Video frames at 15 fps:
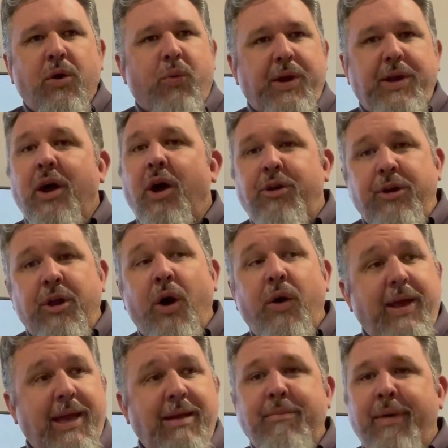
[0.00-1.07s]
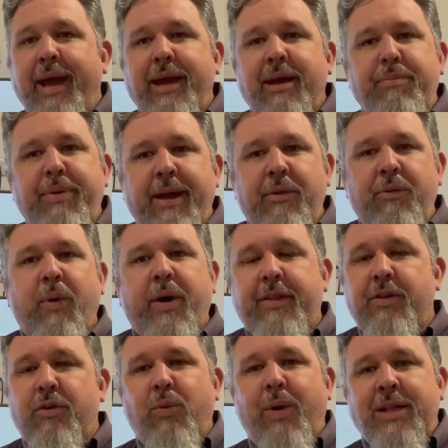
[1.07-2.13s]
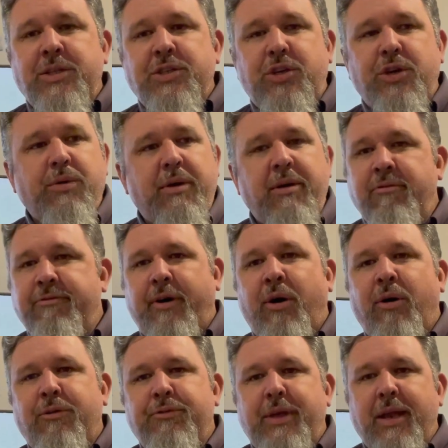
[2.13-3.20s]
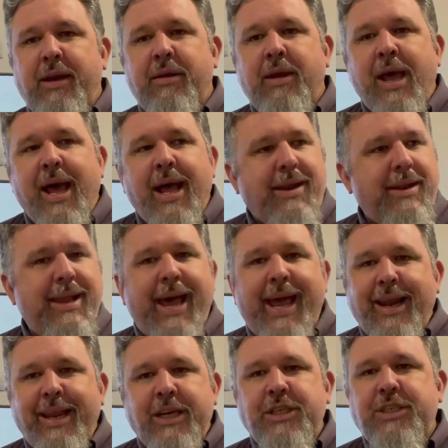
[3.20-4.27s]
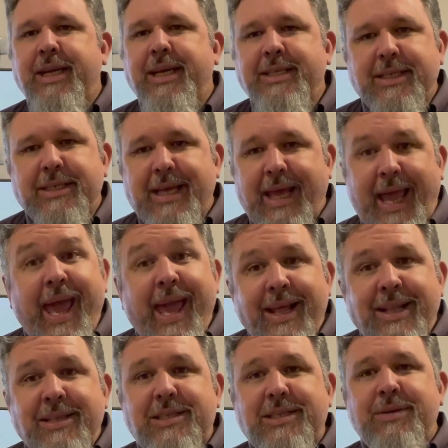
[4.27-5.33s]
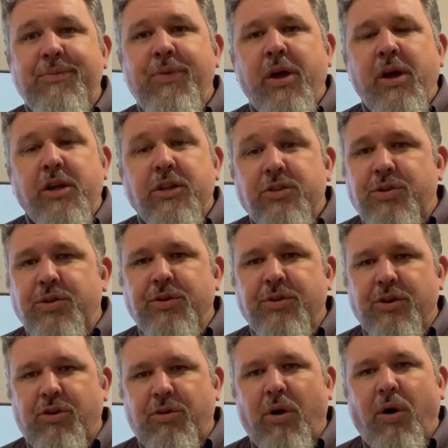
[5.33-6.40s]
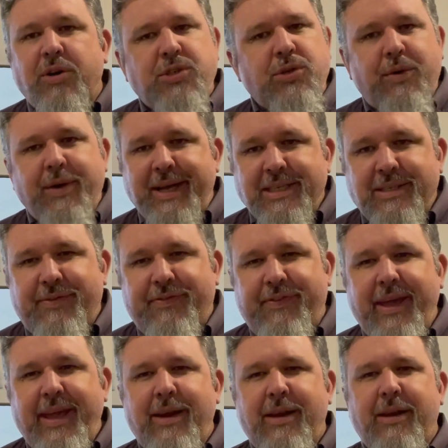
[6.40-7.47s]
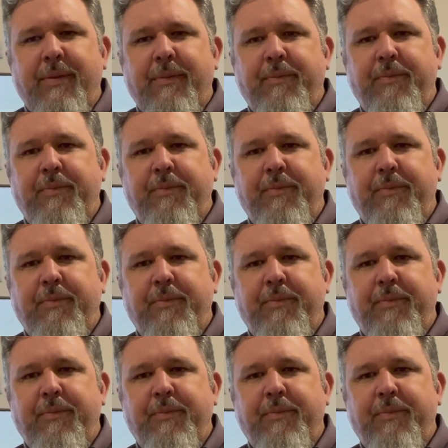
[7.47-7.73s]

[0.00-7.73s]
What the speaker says: We don't know. He may have been one of the ones who were involved in nailing Jesus' hands to the cross or his feet,